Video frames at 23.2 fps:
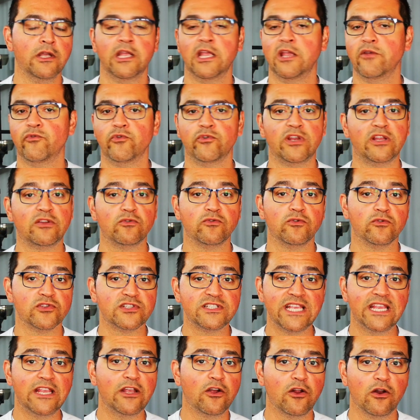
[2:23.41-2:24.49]
If you need to do
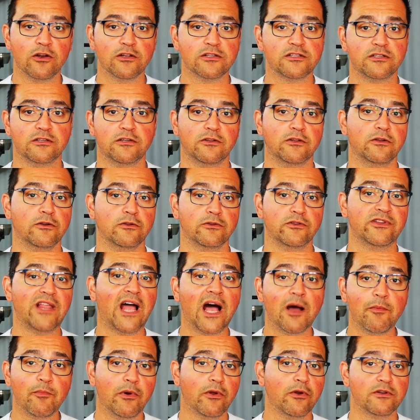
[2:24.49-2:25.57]
singles or
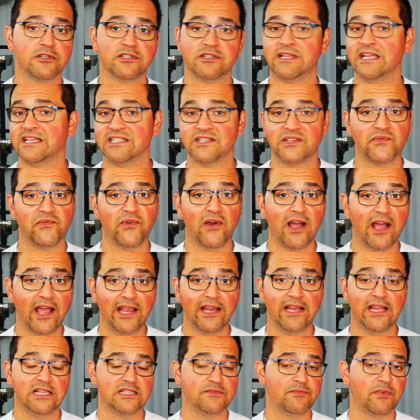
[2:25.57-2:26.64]
doubles, that's
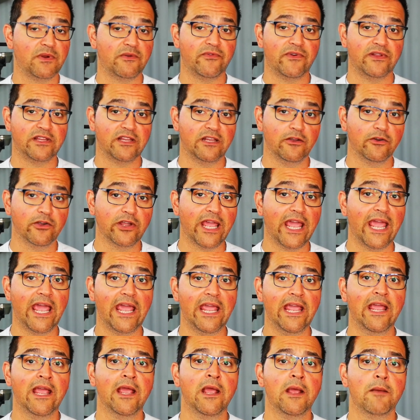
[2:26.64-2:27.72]
fine, that's perfectly
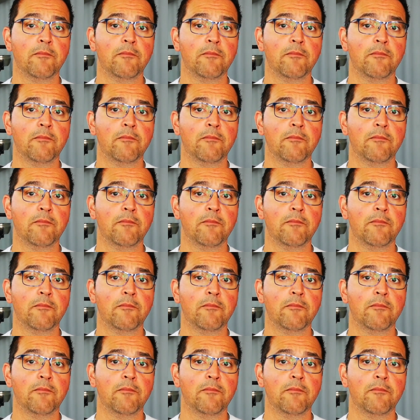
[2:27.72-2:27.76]
okay,